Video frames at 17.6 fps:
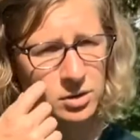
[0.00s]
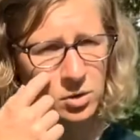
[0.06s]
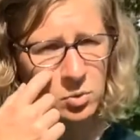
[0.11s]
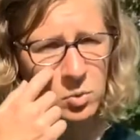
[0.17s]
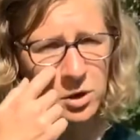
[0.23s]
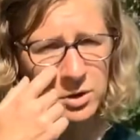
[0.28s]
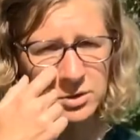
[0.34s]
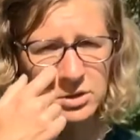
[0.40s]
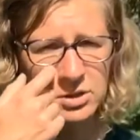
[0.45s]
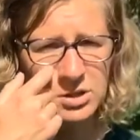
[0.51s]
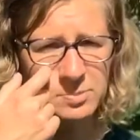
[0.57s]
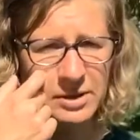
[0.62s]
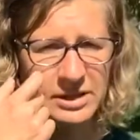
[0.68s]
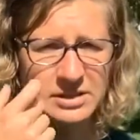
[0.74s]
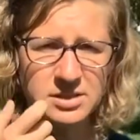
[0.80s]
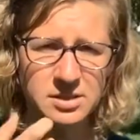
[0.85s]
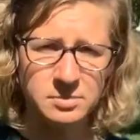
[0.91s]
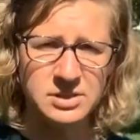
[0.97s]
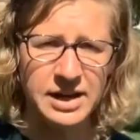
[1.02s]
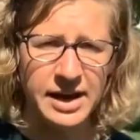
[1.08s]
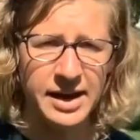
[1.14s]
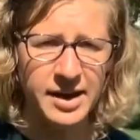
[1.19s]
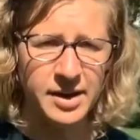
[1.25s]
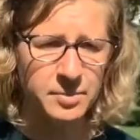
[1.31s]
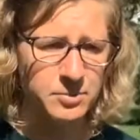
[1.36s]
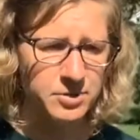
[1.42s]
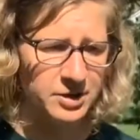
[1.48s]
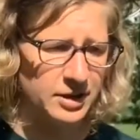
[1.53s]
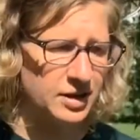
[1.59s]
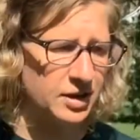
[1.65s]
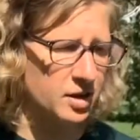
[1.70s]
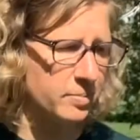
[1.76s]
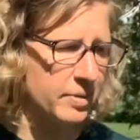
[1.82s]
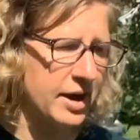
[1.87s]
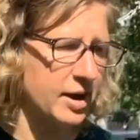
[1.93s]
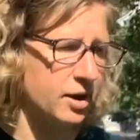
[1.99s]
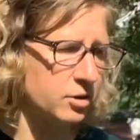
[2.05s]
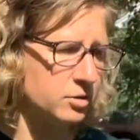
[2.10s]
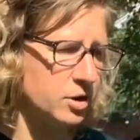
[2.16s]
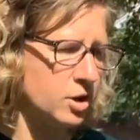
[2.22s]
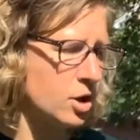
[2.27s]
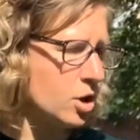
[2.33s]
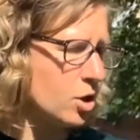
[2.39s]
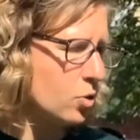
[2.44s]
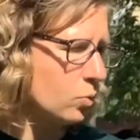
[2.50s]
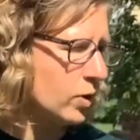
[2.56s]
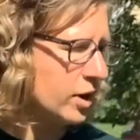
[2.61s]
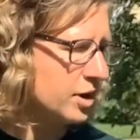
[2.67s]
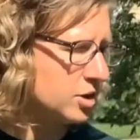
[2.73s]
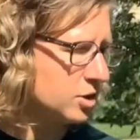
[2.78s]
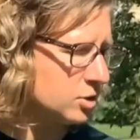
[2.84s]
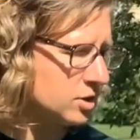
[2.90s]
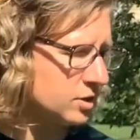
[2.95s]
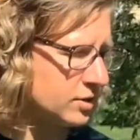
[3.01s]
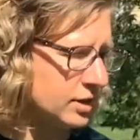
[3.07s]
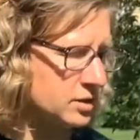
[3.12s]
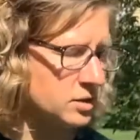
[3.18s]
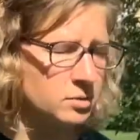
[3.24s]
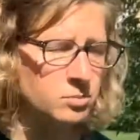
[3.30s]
you want to spend some time thinking about where you can let